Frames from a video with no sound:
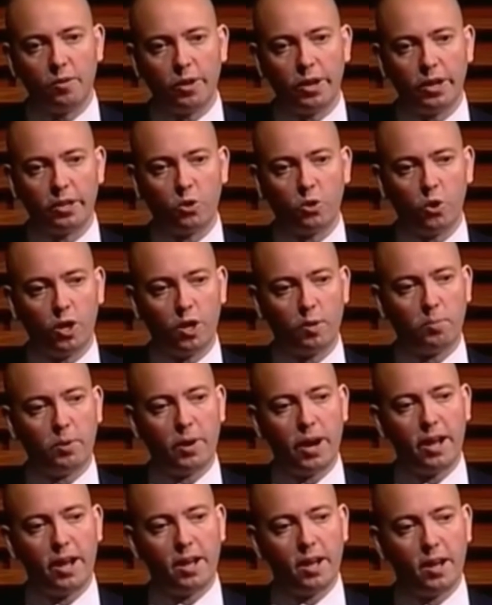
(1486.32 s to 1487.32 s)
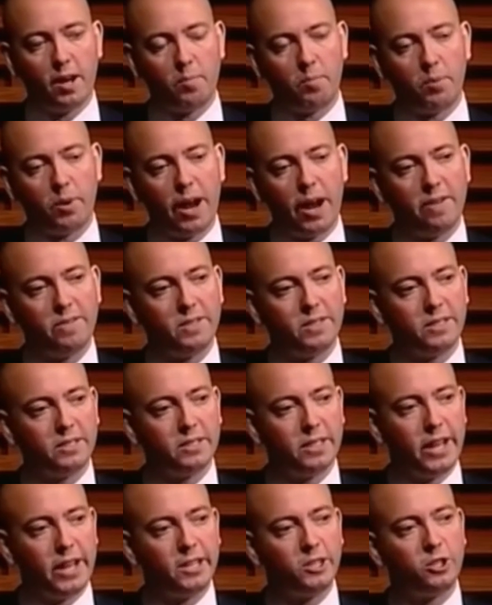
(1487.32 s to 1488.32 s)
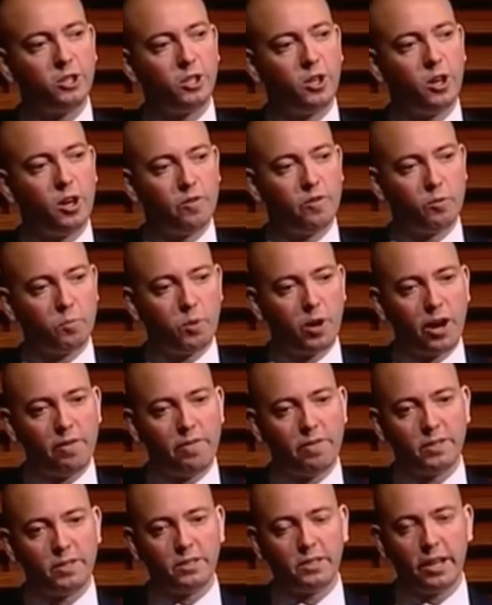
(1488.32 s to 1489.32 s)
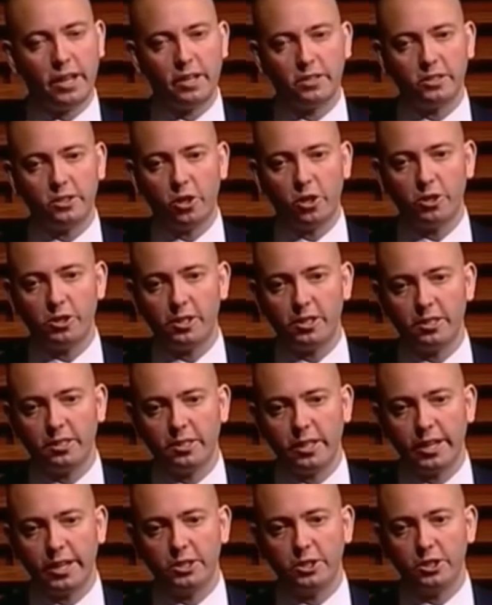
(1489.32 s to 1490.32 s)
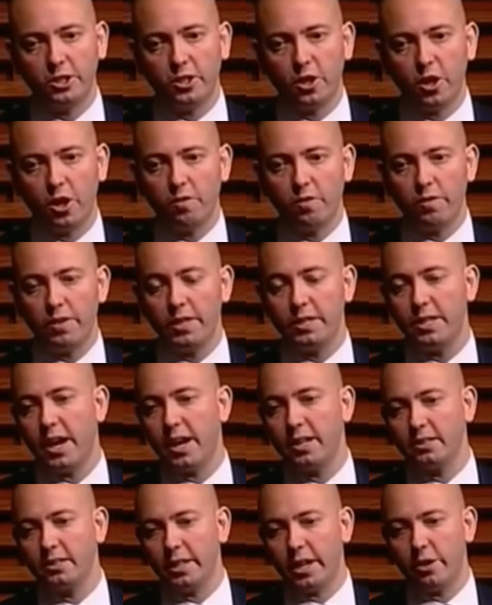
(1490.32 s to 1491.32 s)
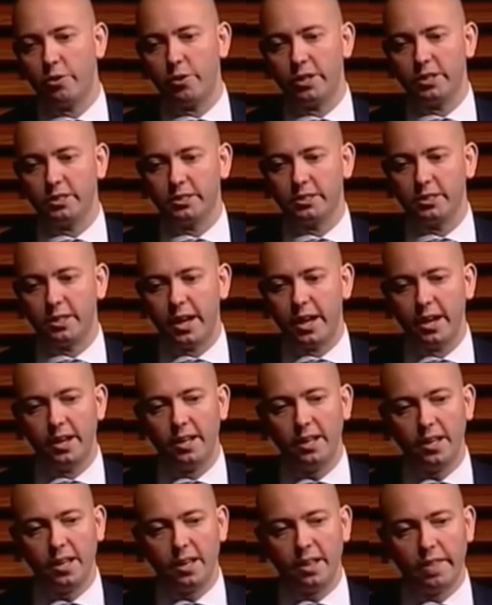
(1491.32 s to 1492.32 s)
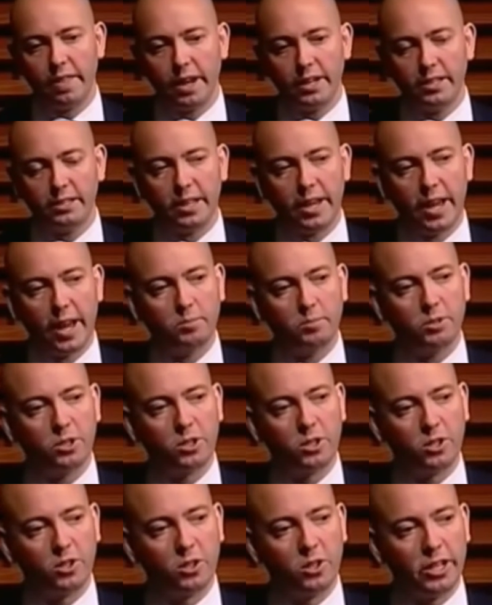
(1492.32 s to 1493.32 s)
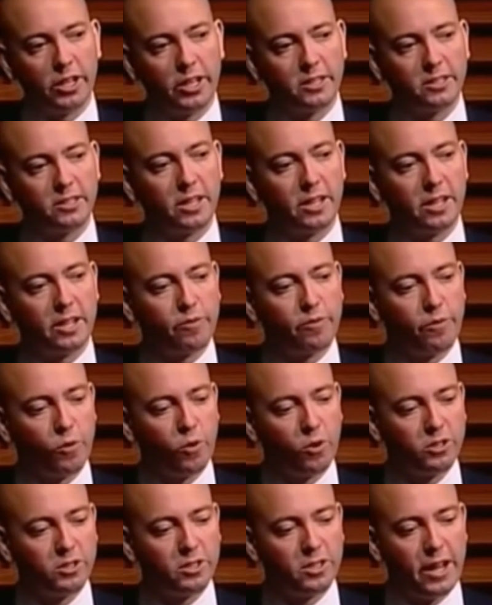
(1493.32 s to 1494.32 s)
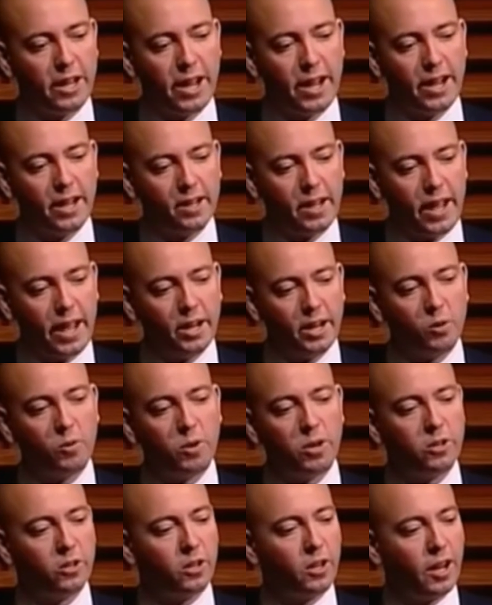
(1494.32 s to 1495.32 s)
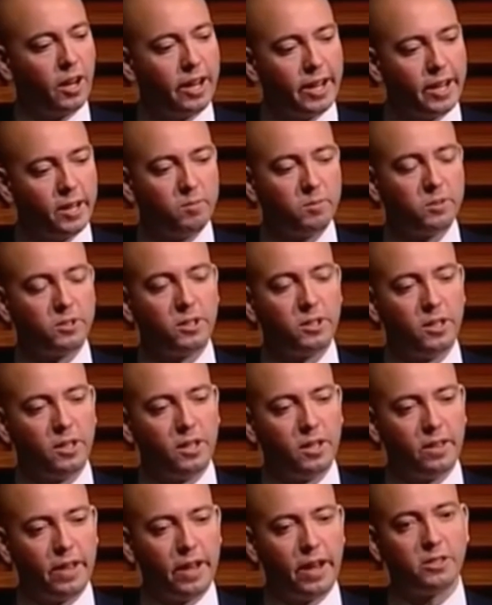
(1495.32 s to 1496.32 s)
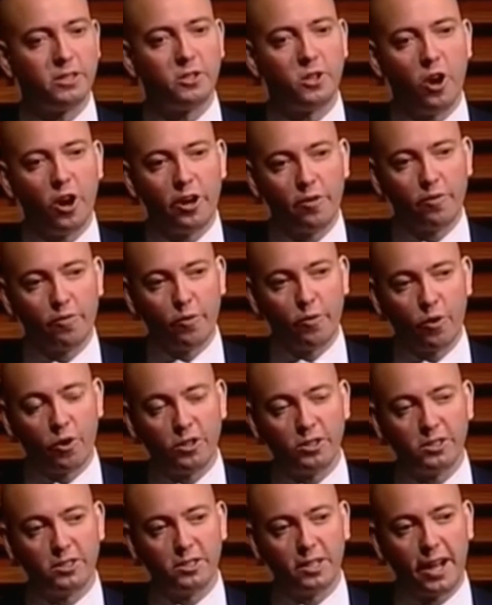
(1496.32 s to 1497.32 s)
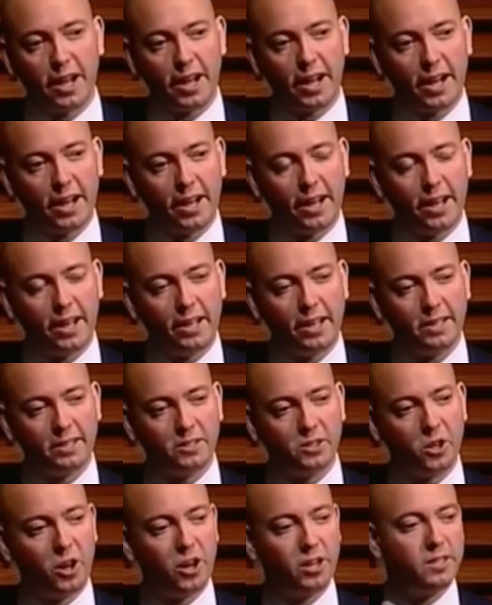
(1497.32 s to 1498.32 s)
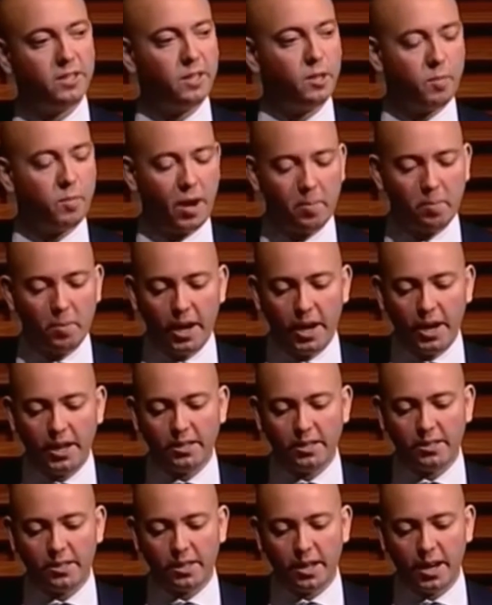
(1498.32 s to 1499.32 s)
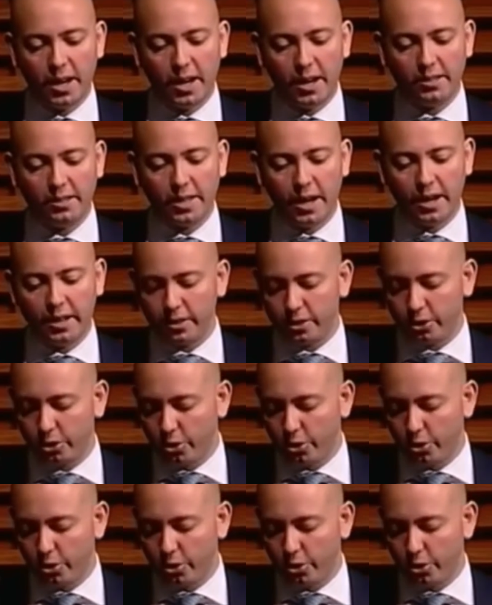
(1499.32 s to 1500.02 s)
what I'd call a privatization of the profits and a socialization of the downside risks. And that is absolutely still in force today. Anyone who claims that is not in force is not, in my mind, telling